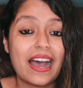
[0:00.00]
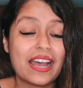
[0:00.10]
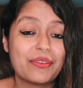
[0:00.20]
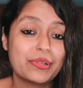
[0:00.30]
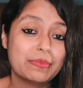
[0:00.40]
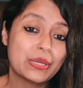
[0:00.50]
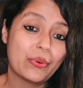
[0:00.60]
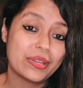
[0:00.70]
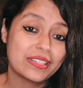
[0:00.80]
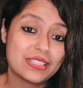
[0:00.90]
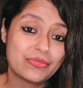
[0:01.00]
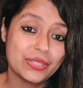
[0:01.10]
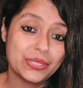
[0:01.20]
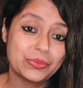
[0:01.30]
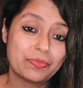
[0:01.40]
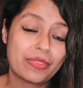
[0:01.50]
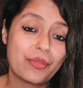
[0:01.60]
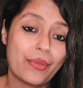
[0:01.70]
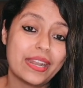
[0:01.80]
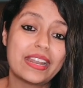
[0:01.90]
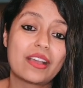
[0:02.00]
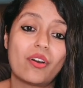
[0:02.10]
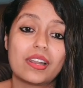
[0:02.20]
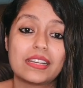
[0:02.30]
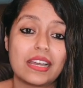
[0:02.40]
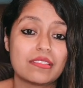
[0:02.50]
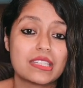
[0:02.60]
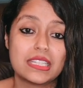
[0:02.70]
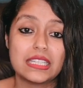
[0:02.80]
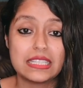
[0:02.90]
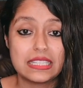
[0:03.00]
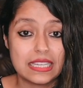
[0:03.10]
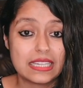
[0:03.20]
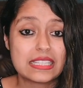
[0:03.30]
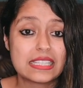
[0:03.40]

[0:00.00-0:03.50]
I will be honest with you. When Nikon announced the D6,